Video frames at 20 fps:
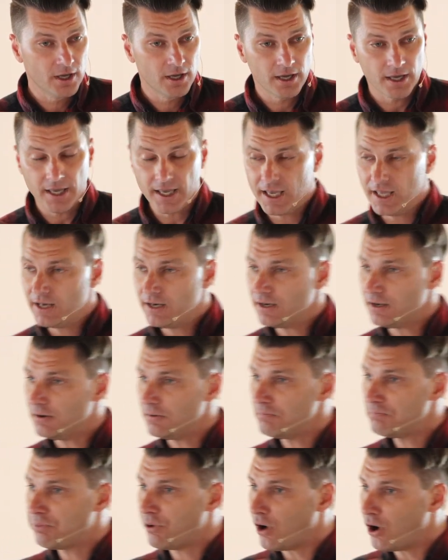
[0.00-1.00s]
And
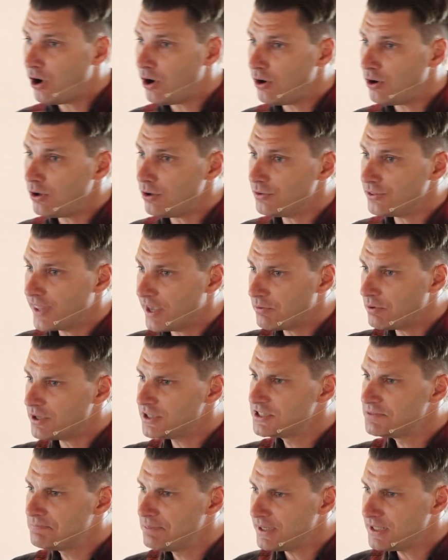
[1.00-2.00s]
Paul, they
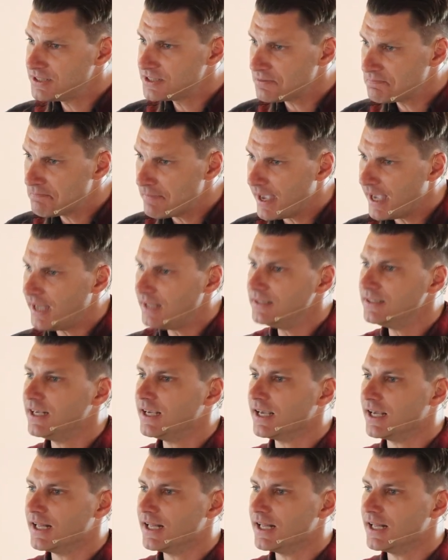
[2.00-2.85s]
would be demanding an